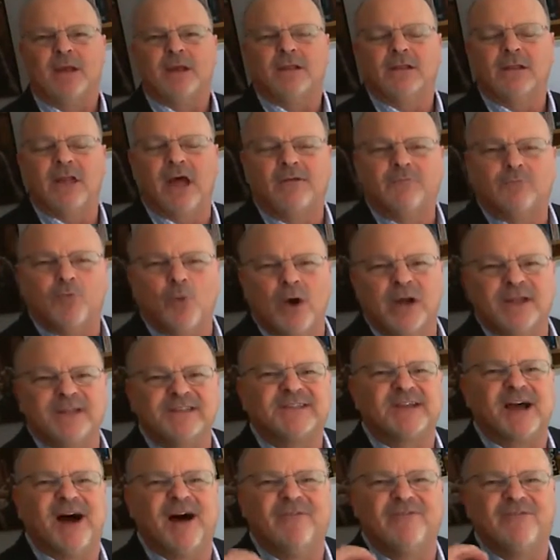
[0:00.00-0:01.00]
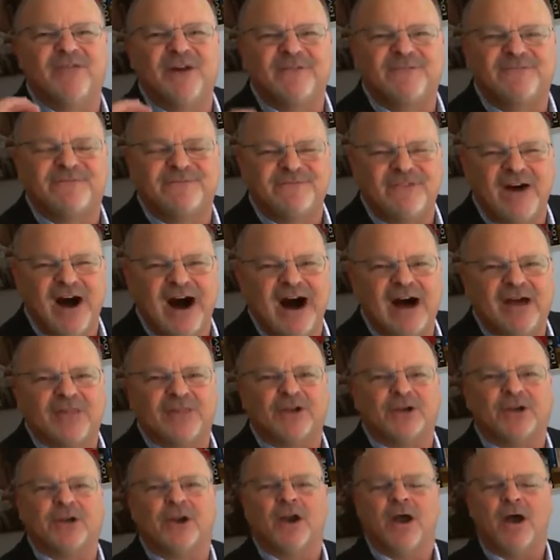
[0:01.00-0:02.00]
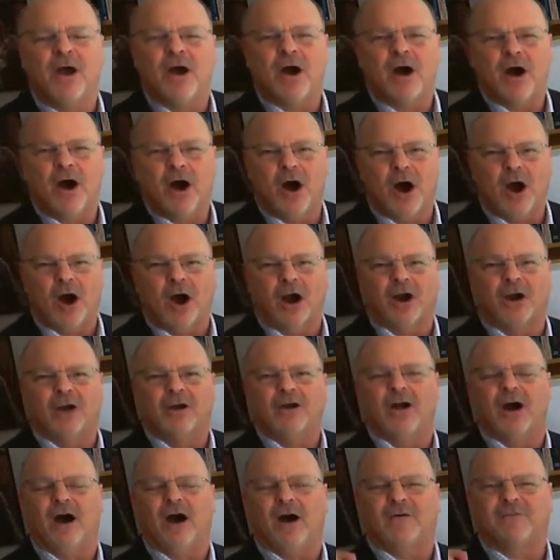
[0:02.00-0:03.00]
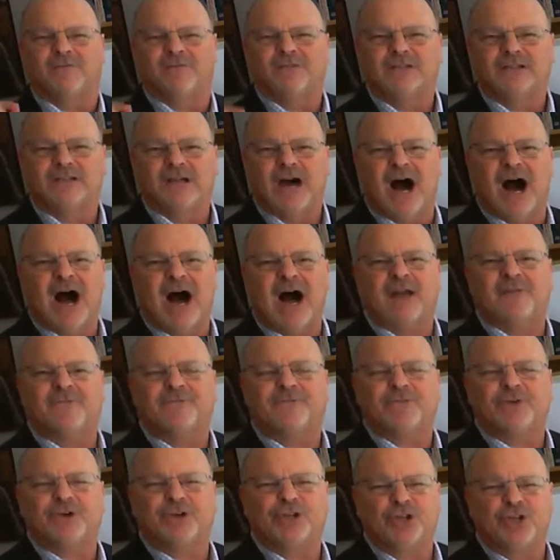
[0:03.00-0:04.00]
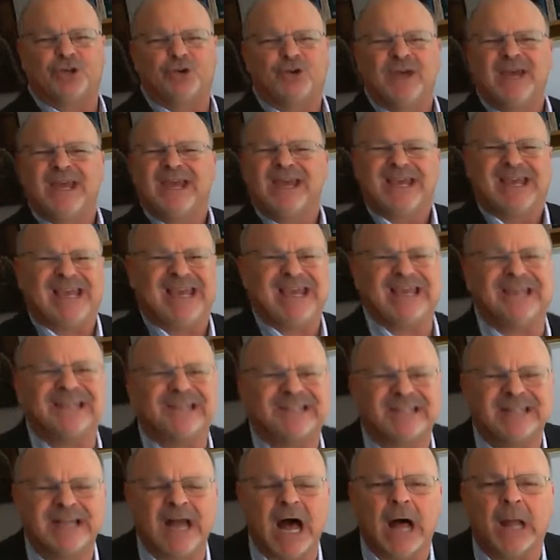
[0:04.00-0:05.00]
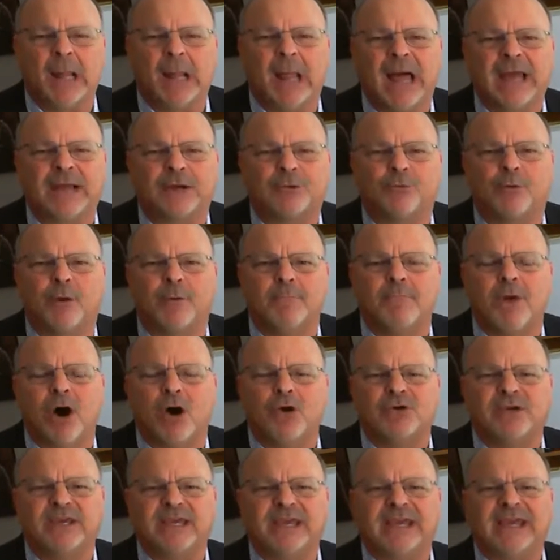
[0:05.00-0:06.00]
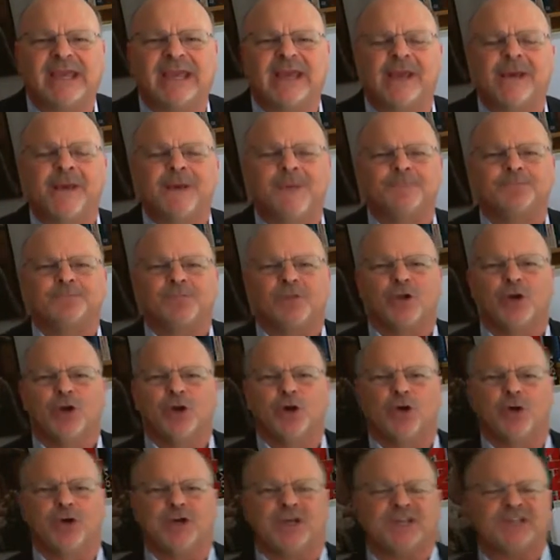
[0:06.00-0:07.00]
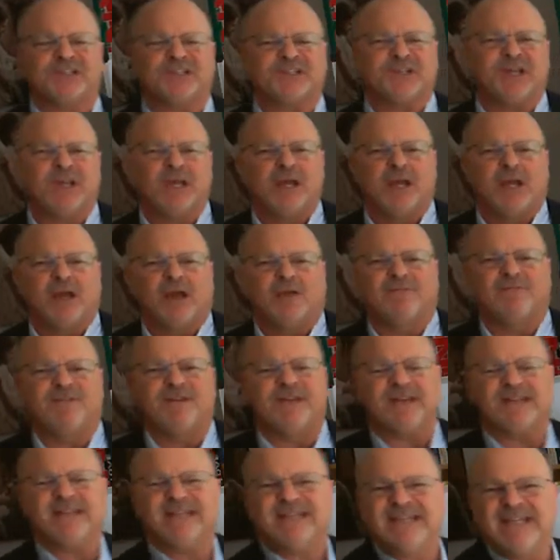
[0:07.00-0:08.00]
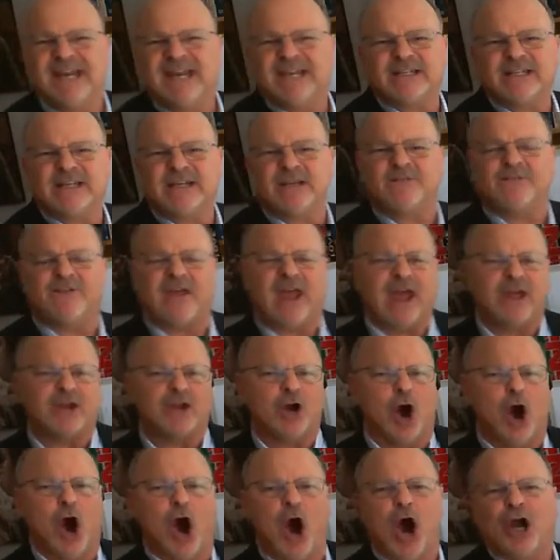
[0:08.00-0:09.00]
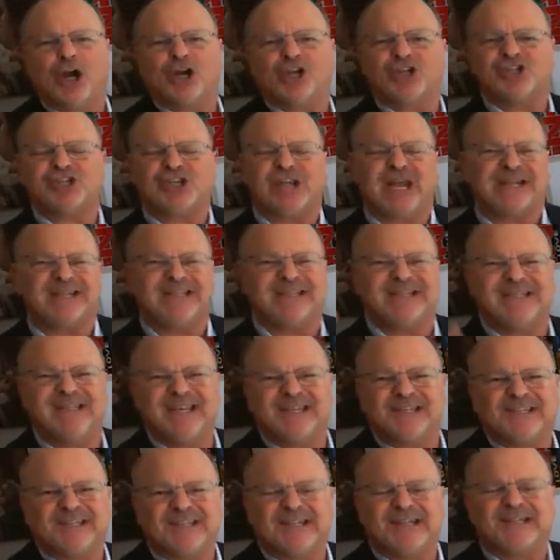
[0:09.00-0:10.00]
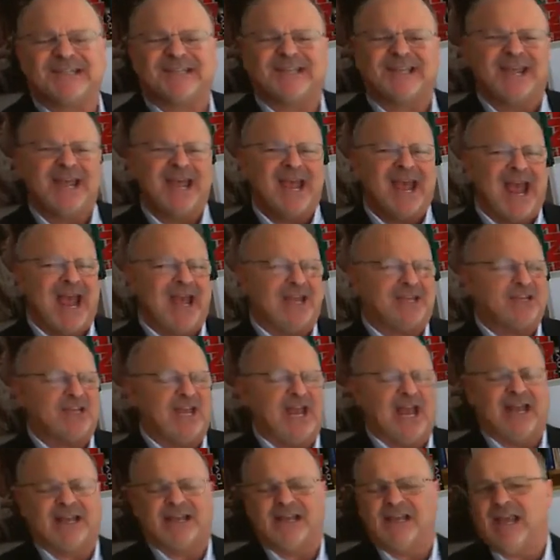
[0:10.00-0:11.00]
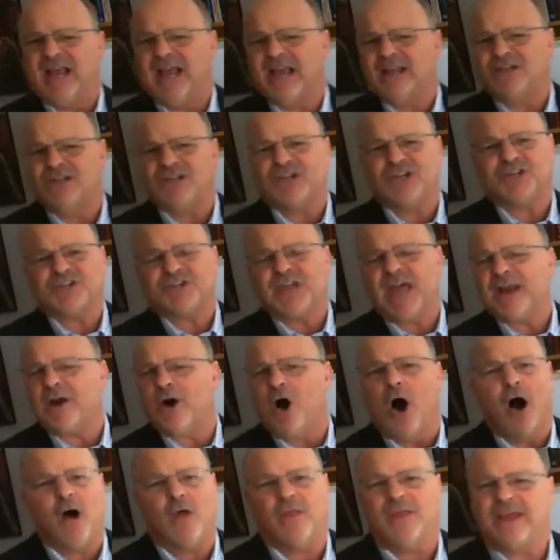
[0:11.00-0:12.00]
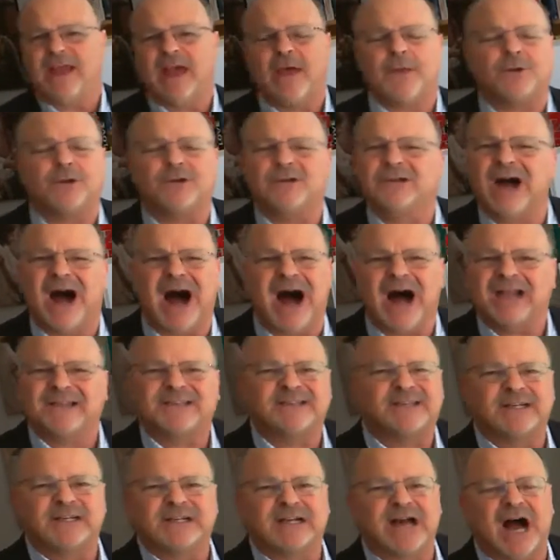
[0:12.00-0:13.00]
loved ones, of the Father heart of God for you. He is not like Ramogi, who is vindictive and harsh and distant, and, and, and just like all the other gods and